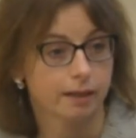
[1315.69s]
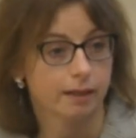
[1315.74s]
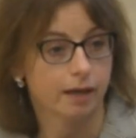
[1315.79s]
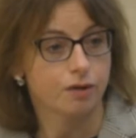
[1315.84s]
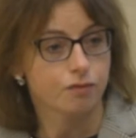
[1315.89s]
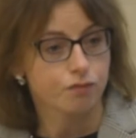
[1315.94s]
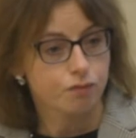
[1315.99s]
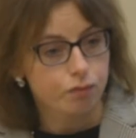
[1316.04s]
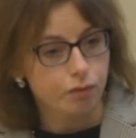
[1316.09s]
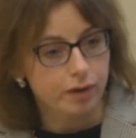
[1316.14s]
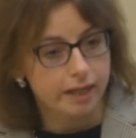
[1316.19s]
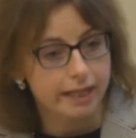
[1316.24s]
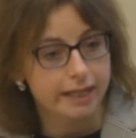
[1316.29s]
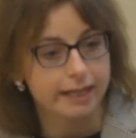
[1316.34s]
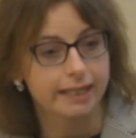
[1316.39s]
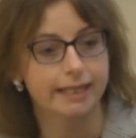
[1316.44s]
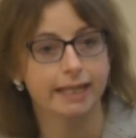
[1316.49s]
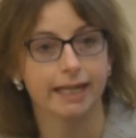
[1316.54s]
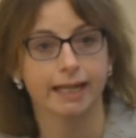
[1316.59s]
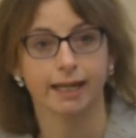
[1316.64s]
I'd
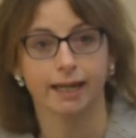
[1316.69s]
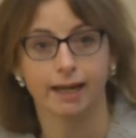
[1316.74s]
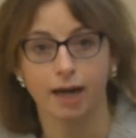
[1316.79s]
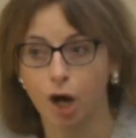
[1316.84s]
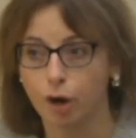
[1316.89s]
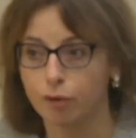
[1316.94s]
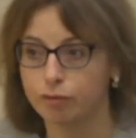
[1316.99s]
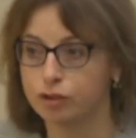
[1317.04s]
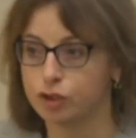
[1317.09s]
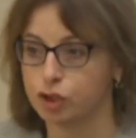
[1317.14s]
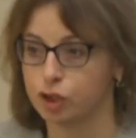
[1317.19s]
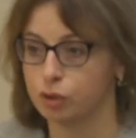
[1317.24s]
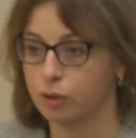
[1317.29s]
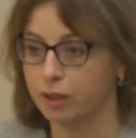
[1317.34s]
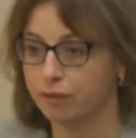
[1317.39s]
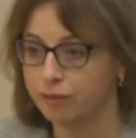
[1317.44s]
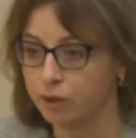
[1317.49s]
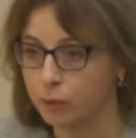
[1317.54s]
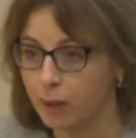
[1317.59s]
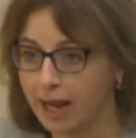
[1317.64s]
really encourage you,
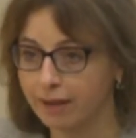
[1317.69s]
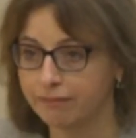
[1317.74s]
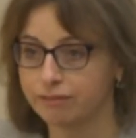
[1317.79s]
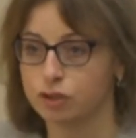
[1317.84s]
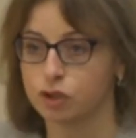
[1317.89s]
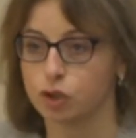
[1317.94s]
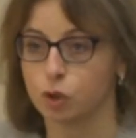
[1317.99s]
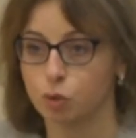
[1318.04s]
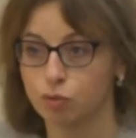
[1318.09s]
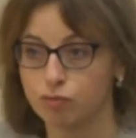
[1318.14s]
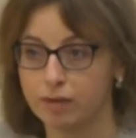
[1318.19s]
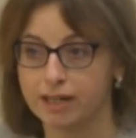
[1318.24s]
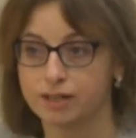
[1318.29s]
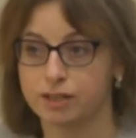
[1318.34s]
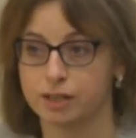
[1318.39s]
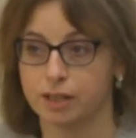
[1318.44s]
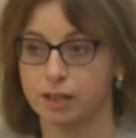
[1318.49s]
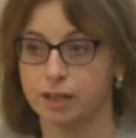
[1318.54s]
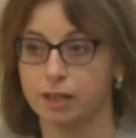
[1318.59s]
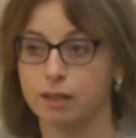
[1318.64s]
if you haven't
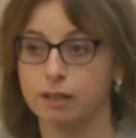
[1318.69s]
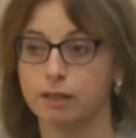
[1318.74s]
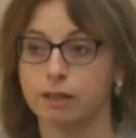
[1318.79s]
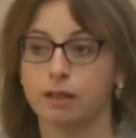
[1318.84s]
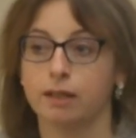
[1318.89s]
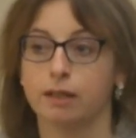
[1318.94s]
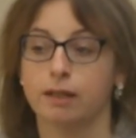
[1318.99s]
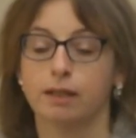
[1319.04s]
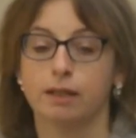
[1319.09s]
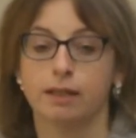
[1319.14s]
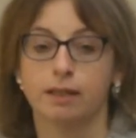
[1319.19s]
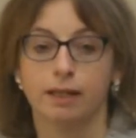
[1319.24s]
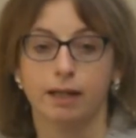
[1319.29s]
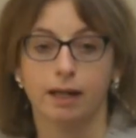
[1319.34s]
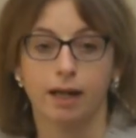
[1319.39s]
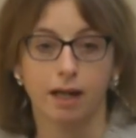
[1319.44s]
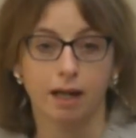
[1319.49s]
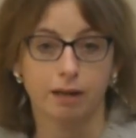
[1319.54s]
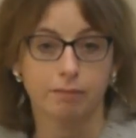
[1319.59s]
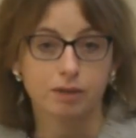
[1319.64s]
already,
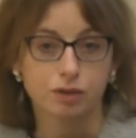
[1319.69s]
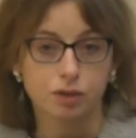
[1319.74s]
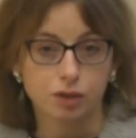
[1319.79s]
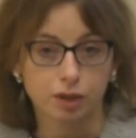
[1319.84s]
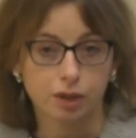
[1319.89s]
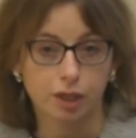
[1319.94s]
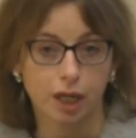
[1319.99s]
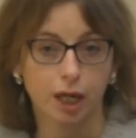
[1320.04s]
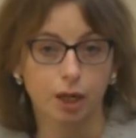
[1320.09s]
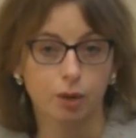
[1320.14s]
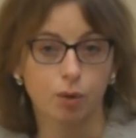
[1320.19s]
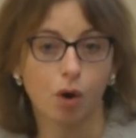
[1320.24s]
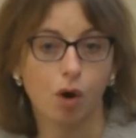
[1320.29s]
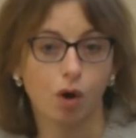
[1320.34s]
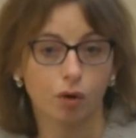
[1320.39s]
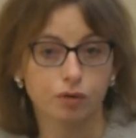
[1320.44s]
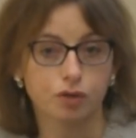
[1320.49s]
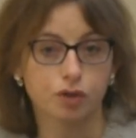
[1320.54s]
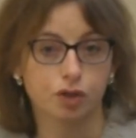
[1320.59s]
to go on